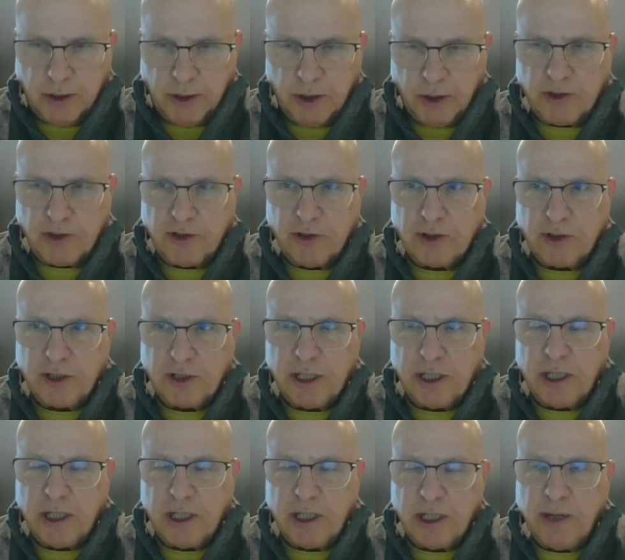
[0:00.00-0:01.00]
And those
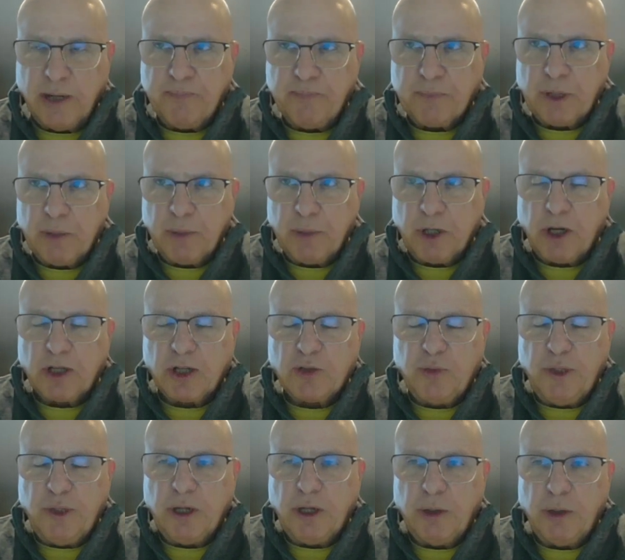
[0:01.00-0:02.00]
usually, because
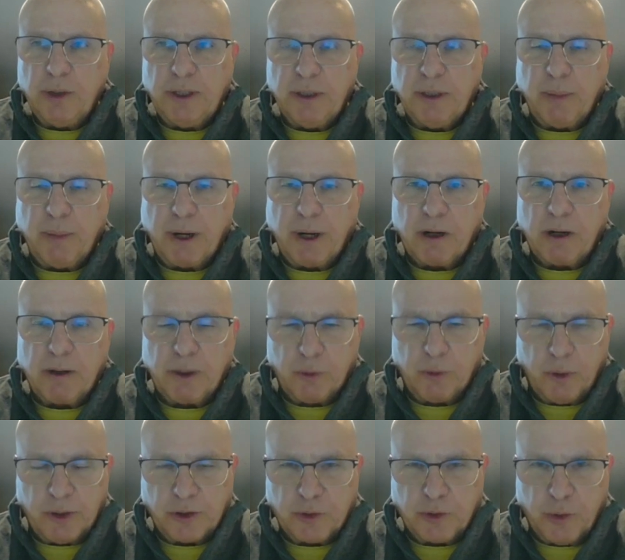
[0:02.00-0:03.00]
we go in the barrel at
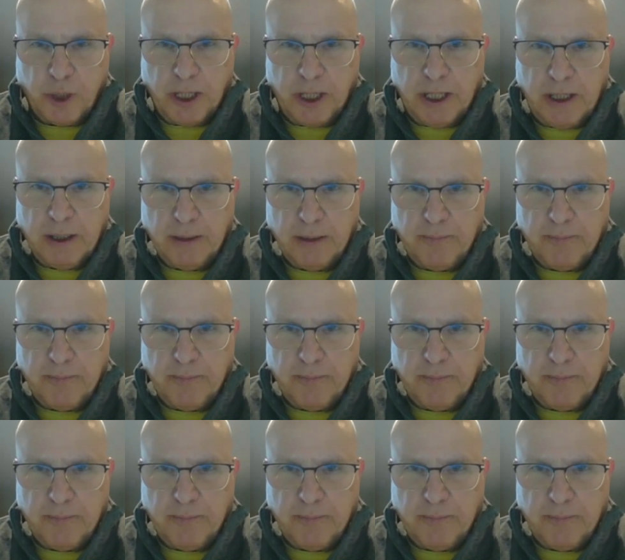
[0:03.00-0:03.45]
120,